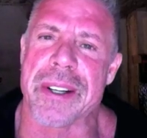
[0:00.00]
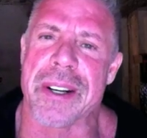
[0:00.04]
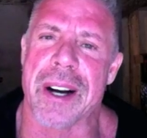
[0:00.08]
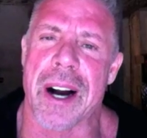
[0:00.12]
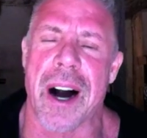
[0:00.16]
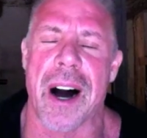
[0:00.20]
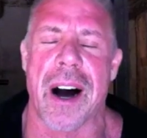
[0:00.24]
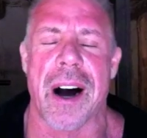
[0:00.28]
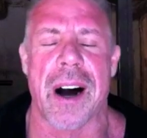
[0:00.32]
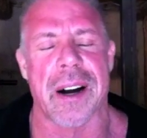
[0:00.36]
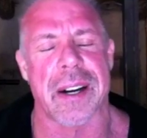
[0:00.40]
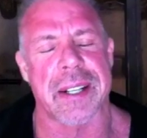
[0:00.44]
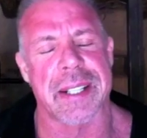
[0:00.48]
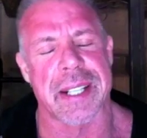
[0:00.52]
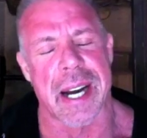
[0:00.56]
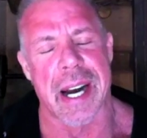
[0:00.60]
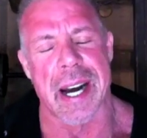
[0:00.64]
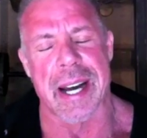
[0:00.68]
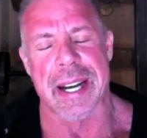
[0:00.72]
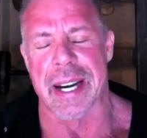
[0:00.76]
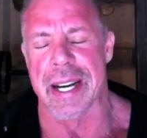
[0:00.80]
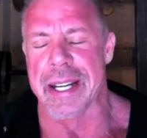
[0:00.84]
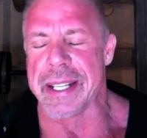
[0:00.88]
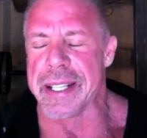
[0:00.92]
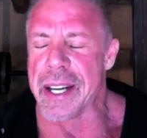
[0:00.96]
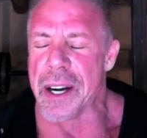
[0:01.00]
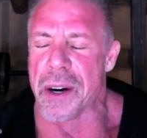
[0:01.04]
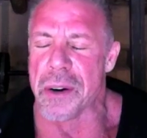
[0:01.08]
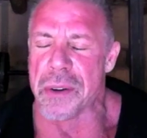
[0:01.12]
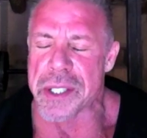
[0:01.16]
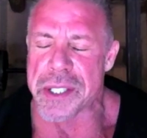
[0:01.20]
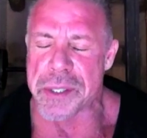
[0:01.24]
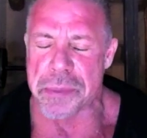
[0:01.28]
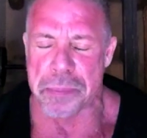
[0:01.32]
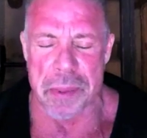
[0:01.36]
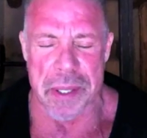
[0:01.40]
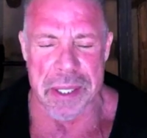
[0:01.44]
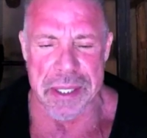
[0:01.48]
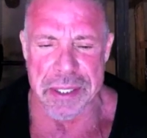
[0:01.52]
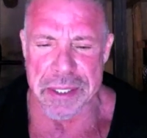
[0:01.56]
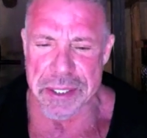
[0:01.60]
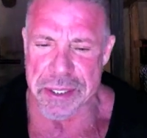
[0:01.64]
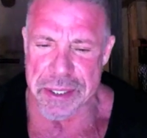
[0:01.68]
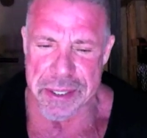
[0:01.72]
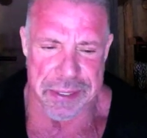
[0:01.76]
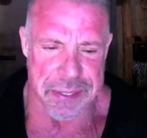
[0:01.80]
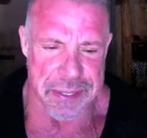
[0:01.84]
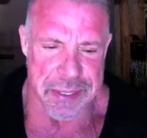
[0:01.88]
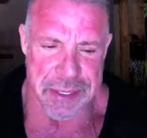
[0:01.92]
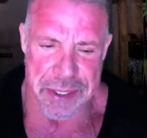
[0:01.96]
Oh God, I know it's been
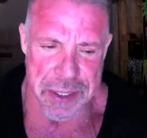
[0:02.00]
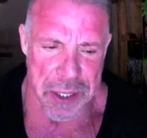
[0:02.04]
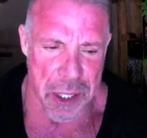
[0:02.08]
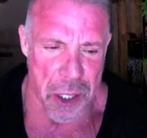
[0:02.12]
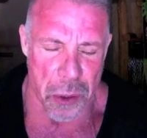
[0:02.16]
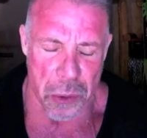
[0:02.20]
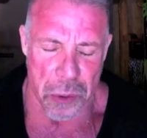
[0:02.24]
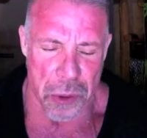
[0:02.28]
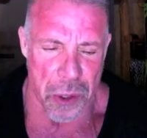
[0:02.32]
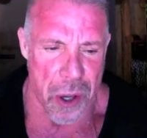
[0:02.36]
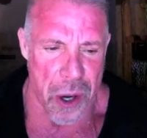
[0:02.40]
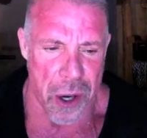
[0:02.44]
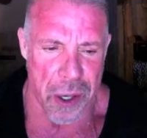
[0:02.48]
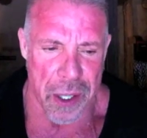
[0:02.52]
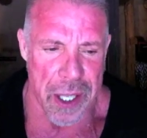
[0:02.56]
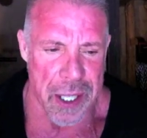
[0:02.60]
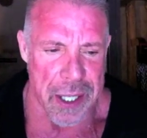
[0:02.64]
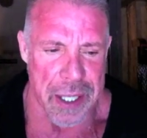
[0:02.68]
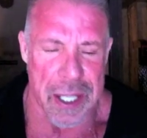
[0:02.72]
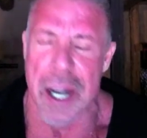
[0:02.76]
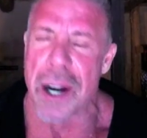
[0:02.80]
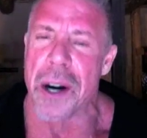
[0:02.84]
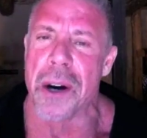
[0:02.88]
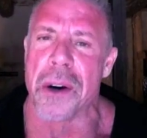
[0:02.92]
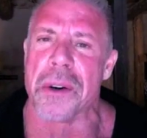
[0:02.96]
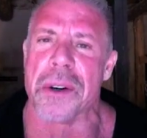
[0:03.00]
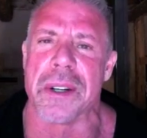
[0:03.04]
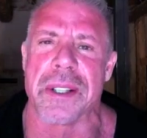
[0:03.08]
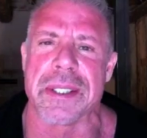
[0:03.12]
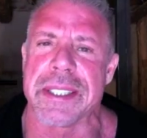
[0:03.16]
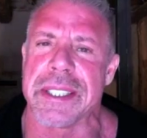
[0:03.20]
so long ago.